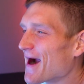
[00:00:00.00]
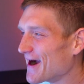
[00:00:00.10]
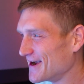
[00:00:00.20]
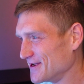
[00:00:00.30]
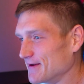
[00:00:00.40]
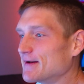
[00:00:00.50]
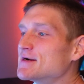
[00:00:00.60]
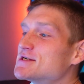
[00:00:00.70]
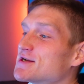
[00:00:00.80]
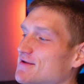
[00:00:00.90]
All right, dude.
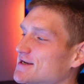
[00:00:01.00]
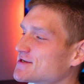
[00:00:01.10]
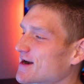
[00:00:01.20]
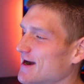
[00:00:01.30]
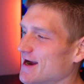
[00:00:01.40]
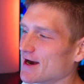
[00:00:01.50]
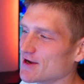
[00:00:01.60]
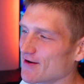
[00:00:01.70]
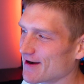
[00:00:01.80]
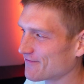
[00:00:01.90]
So this right here,
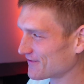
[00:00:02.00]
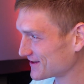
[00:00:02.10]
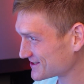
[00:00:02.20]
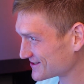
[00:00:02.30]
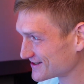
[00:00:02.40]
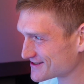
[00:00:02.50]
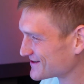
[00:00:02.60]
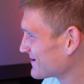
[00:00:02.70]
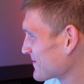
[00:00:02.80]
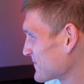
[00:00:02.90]
you ready for this?
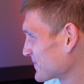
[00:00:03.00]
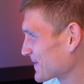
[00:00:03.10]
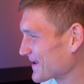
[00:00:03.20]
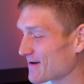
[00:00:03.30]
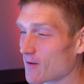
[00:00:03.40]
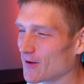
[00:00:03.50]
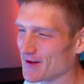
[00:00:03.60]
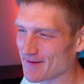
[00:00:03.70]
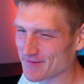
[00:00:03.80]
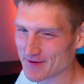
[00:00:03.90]
Just
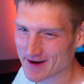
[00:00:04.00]
hold up.